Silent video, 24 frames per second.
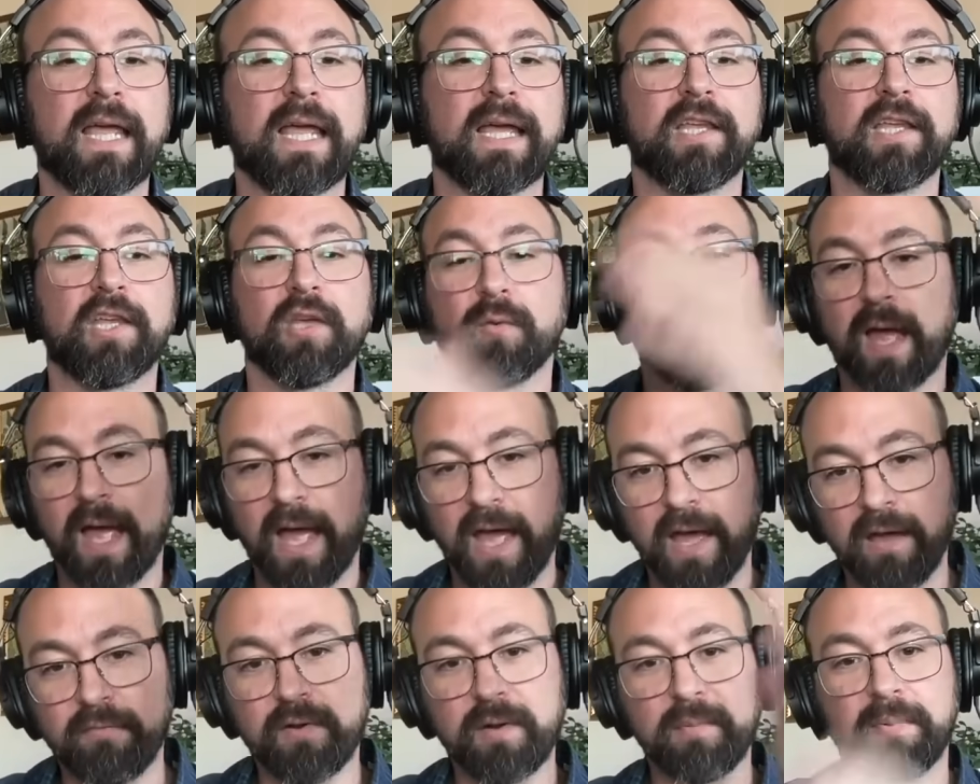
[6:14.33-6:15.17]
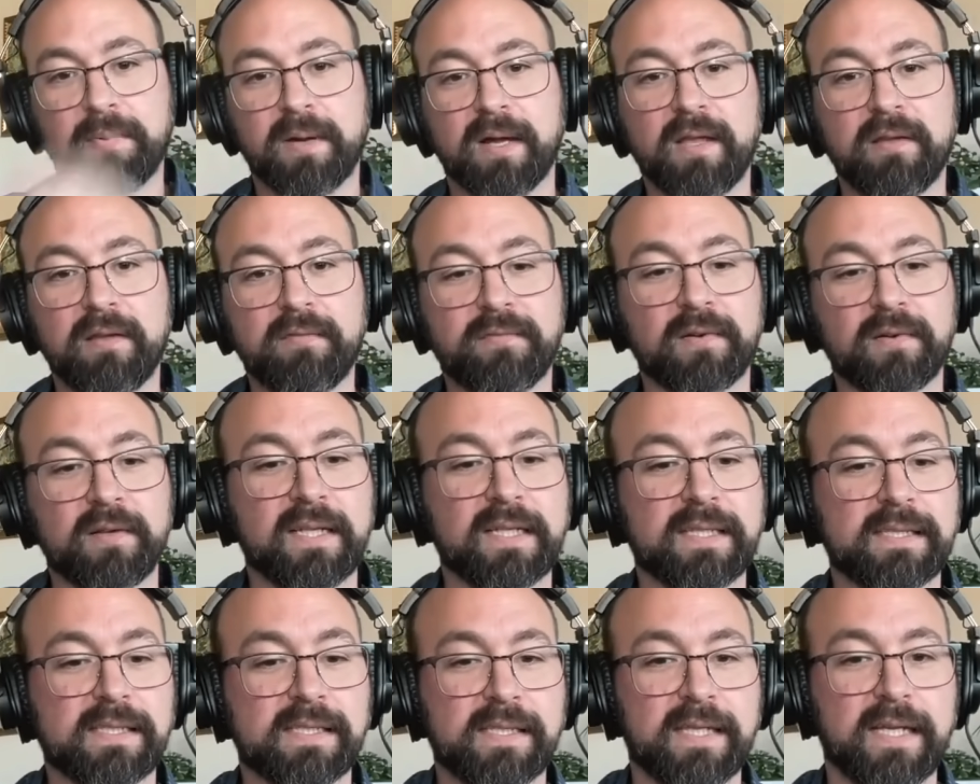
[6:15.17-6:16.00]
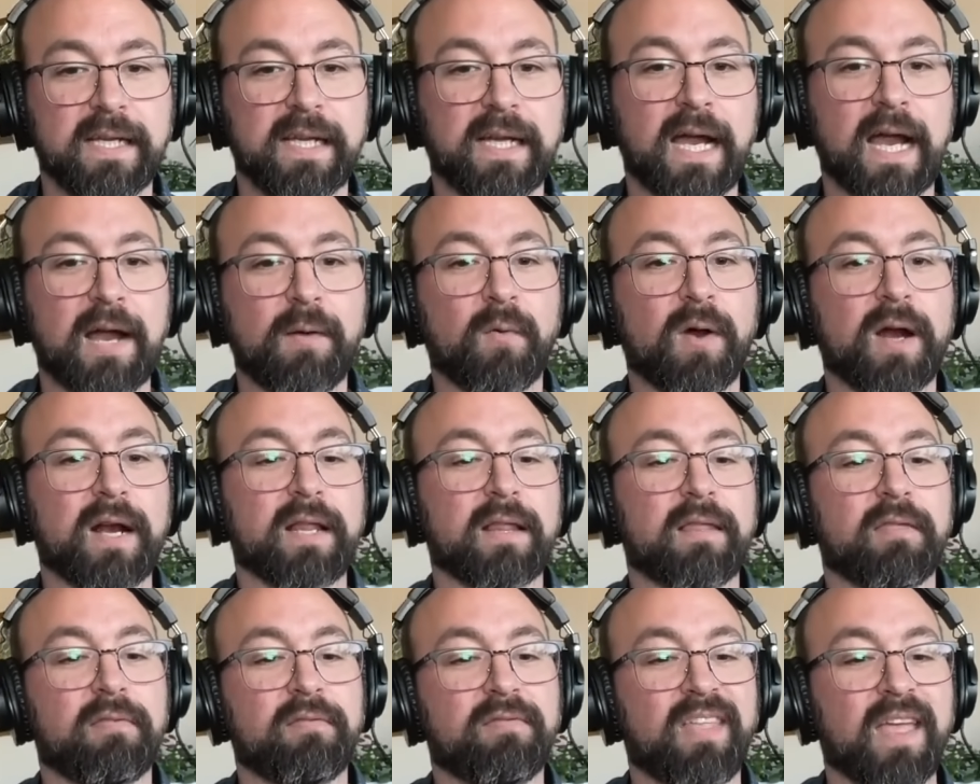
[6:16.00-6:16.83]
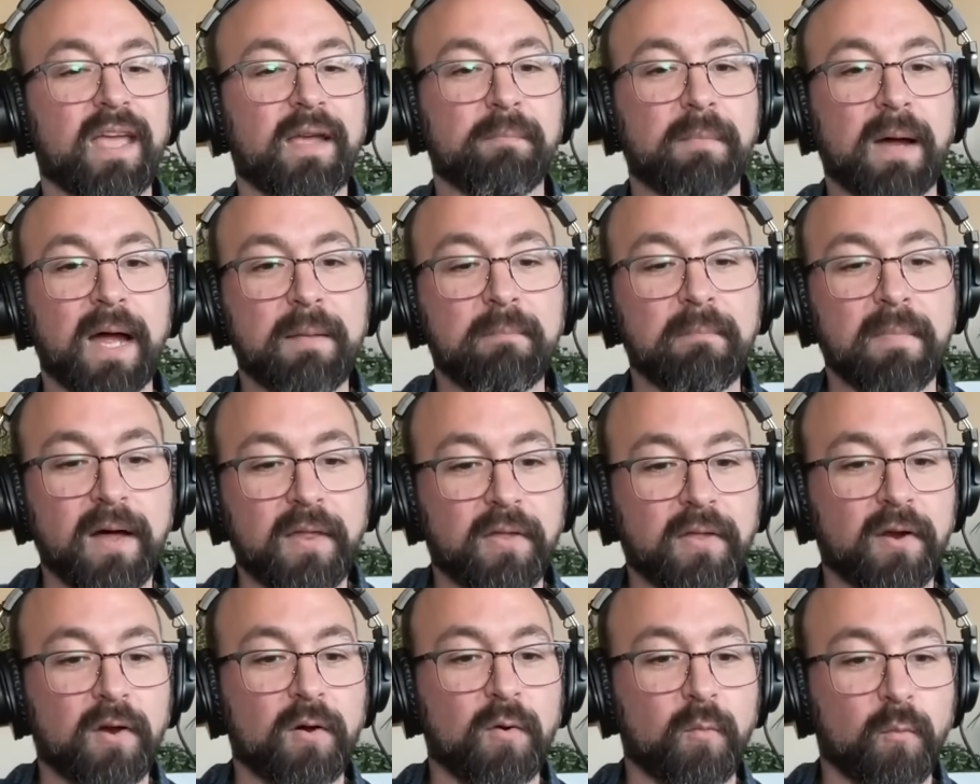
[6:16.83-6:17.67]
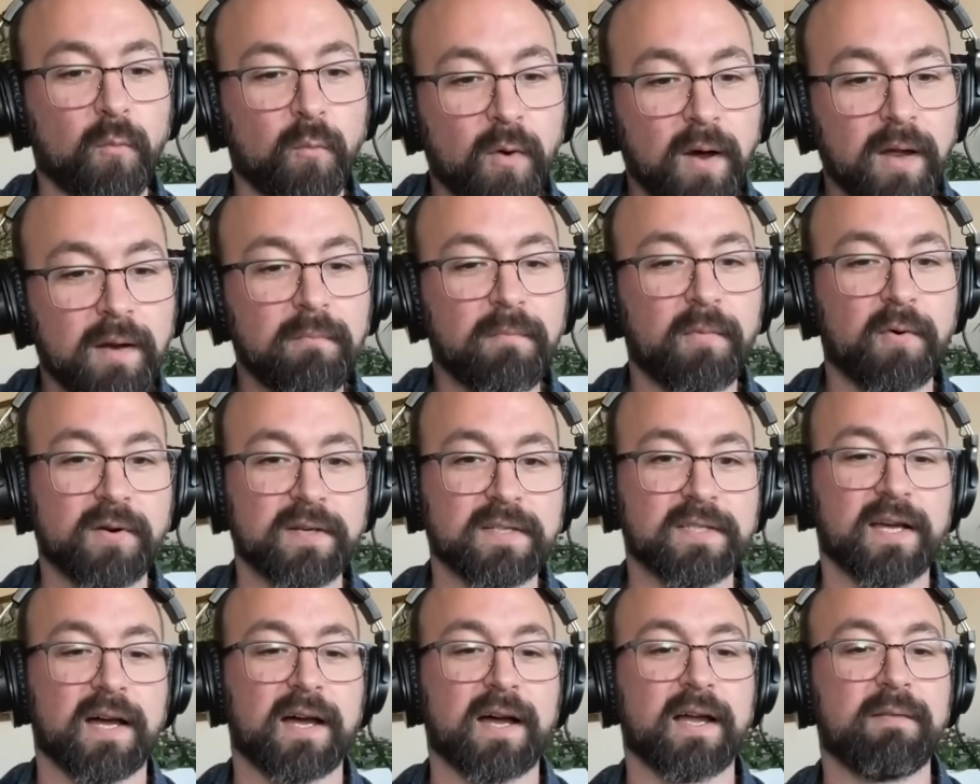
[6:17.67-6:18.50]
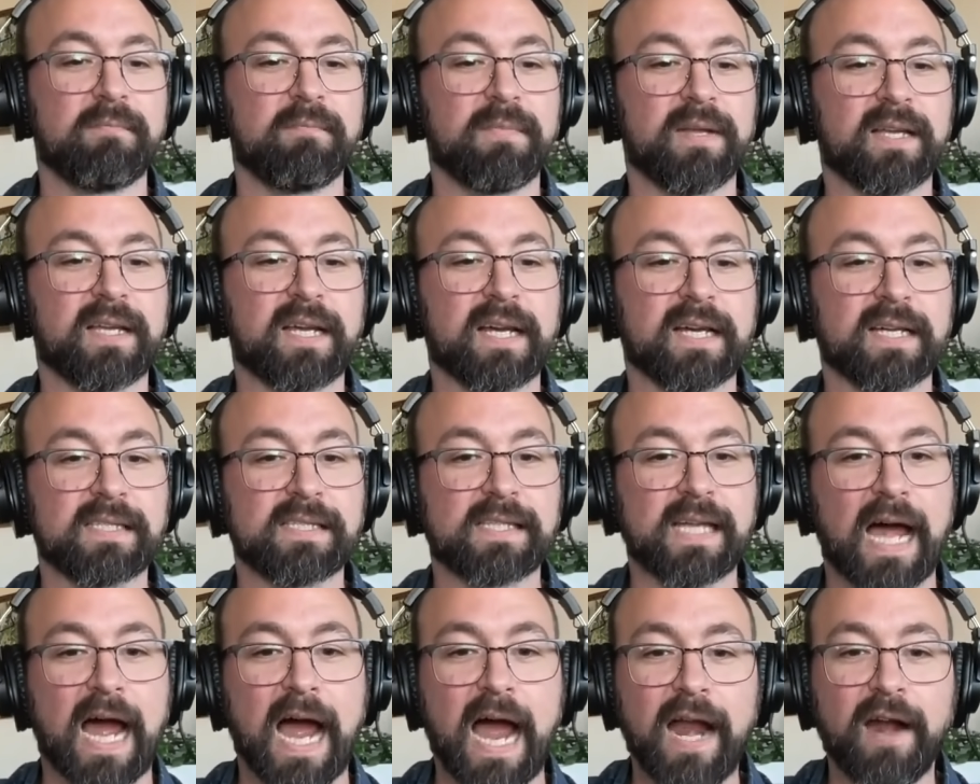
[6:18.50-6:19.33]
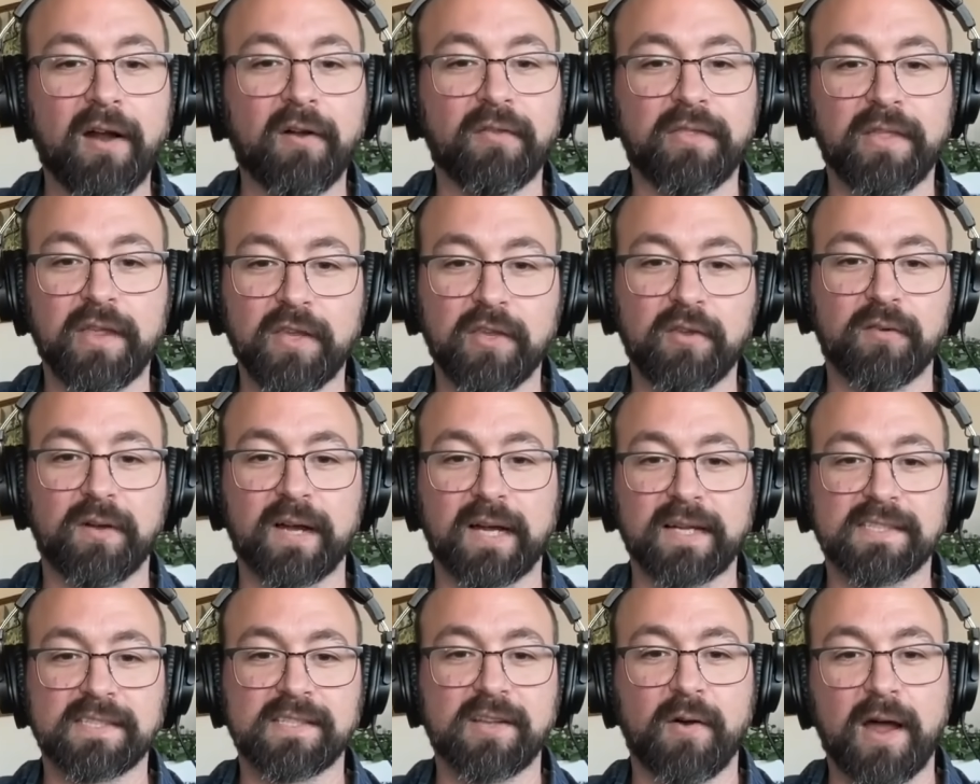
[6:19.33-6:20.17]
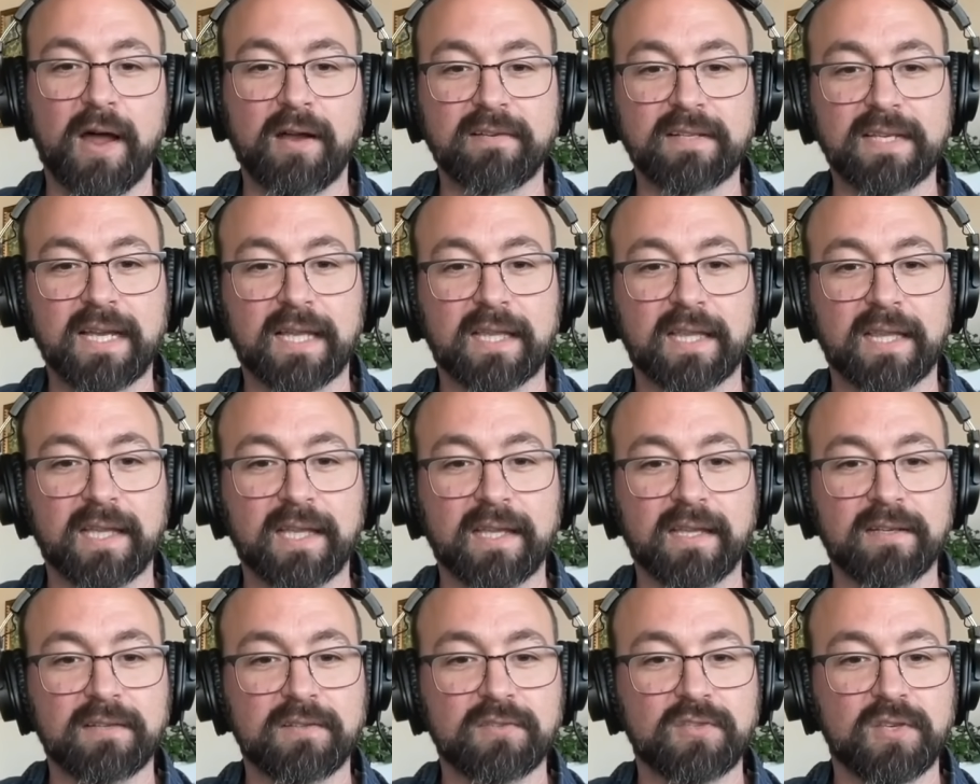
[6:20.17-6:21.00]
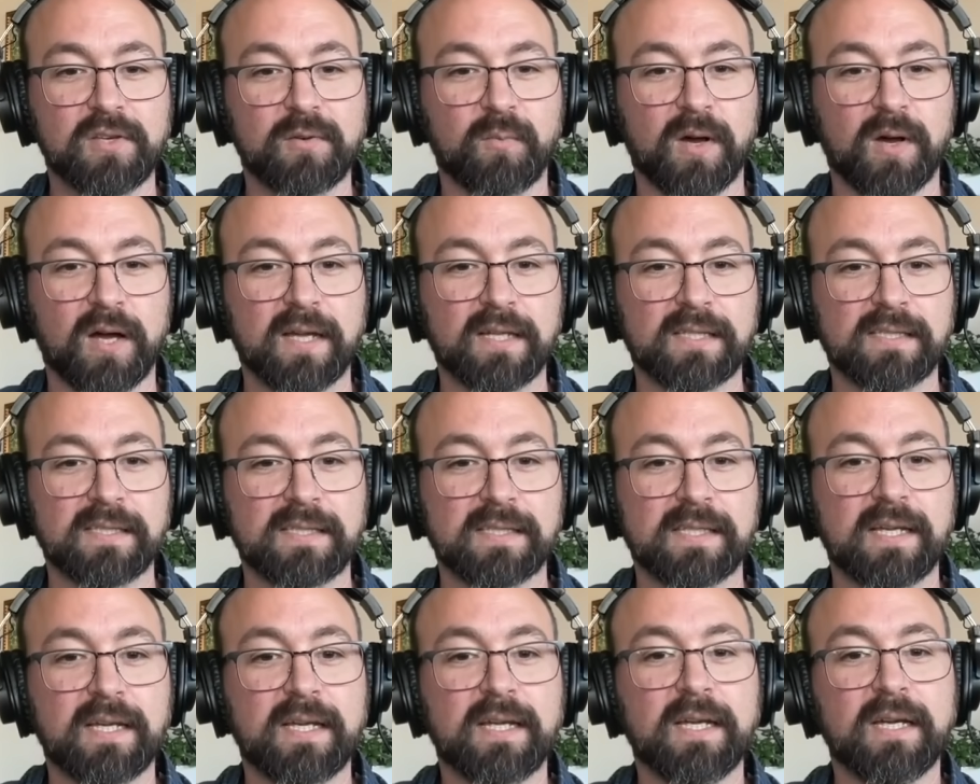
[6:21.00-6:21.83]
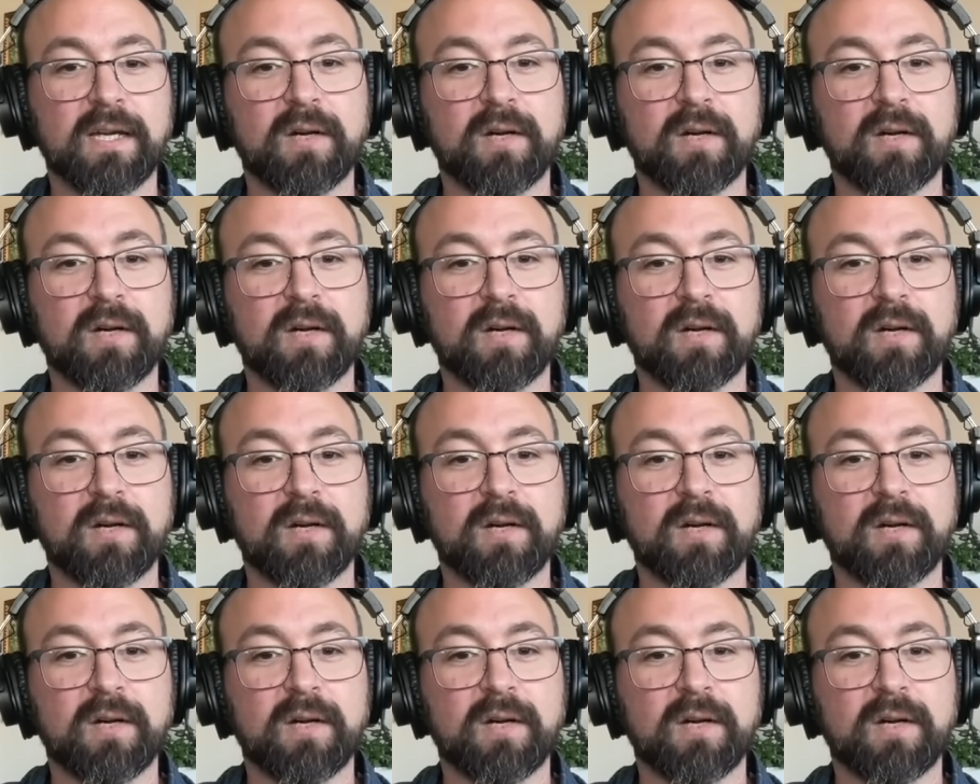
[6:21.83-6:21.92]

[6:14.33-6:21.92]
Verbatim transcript: Thank you, everybody, for listening. I want to thank my mother one more time because I don't think you guys know how deathly ill she was.